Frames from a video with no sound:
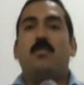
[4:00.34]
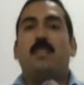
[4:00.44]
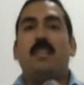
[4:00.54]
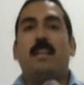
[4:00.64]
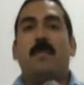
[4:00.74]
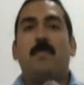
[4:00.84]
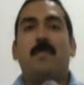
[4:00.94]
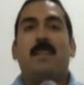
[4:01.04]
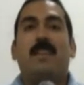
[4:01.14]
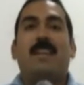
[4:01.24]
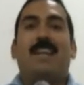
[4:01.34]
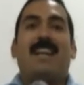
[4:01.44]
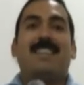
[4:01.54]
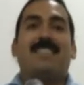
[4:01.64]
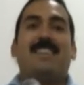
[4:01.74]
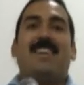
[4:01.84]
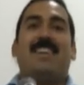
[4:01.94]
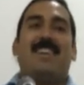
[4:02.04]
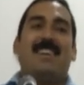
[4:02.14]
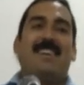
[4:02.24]
tortilla. And so,
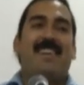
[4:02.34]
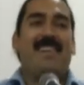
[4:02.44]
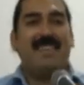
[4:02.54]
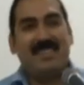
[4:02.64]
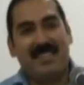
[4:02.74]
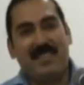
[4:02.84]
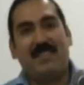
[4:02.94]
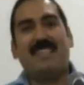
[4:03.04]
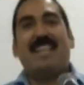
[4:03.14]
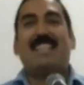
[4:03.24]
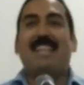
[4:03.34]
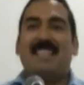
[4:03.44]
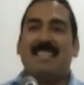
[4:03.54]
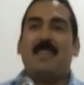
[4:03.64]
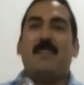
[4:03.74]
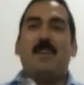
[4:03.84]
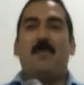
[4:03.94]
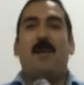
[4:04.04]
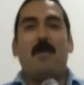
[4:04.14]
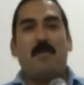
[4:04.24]
if you forget that, it's like we
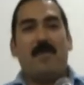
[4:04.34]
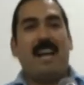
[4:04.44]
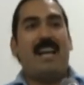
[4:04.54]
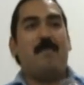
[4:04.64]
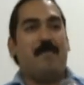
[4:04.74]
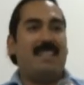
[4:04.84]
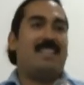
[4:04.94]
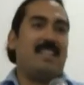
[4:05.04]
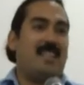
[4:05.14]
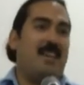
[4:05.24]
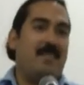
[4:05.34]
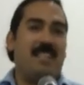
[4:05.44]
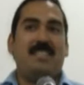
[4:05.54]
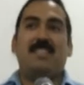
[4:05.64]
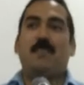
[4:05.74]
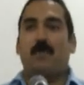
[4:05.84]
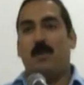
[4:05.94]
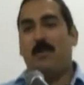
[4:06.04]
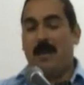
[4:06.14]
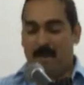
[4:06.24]
don't want bread, but it's a combination of we
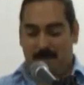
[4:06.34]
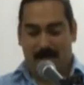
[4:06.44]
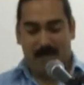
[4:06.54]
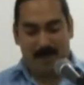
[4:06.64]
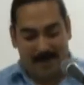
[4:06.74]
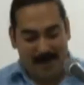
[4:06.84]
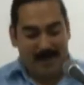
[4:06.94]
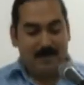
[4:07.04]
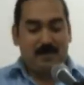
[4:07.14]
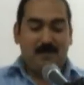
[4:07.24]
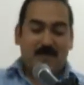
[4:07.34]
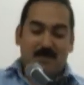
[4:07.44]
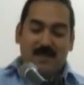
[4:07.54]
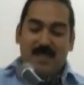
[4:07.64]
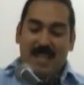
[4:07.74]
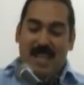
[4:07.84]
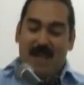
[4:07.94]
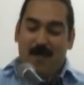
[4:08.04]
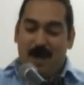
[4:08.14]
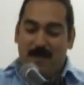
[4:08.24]
don't want pan.
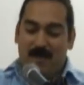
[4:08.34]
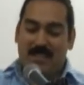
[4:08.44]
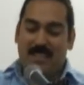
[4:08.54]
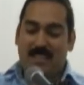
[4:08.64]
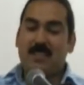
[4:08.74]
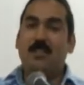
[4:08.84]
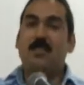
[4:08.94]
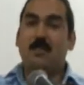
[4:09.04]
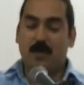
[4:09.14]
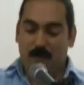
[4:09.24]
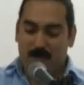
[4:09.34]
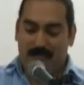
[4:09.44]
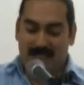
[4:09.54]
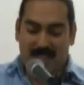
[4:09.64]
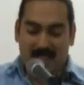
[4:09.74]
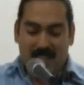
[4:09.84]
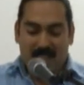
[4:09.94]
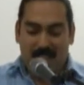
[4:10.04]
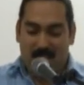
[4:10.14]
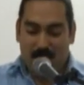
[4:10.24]
And while most of the social movements
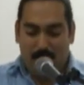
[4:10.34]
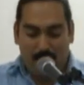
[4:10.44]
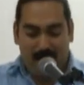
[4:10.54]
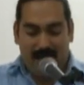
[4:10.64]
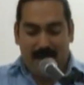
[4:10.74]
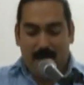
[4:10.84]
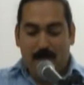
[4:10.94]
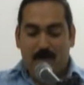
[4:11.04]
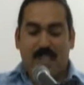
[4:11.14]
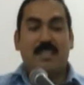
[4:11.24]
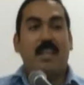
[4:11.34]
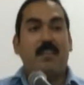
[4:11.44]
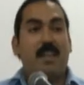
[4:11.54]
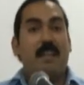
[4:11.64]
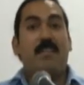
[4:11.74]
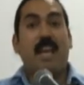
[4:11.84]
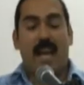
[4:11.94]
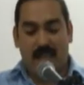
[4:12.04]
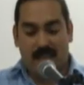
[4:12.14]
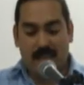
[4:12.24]
supported the center-left
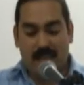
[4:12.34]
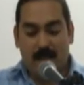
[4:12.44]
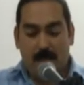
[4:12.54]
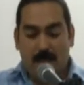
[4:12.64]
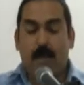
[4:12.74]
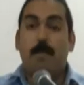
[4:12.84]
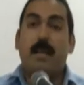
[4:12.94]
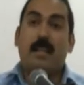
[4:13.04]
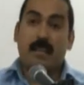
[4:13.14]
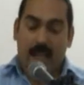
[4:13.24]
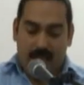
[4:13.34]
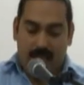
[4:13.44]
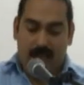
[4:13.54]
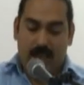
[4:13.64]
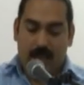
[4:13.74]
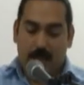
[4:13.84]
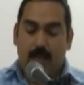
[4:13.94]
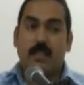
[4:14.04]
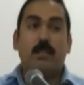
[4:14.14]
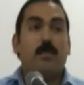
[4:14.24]
candidate, the PRD candidate,
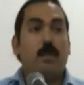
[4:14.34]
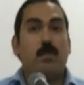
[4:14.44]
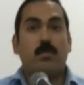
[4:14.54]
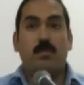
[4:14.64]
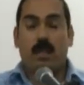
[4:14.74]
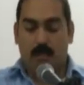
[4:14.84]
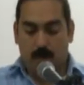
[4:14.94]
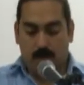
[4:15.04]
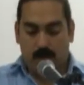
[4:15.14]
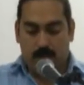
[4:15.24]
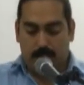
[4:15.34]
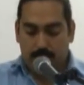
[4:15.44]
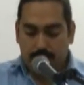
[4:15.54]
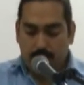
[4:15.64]
Partido Revolucionario Demócrata,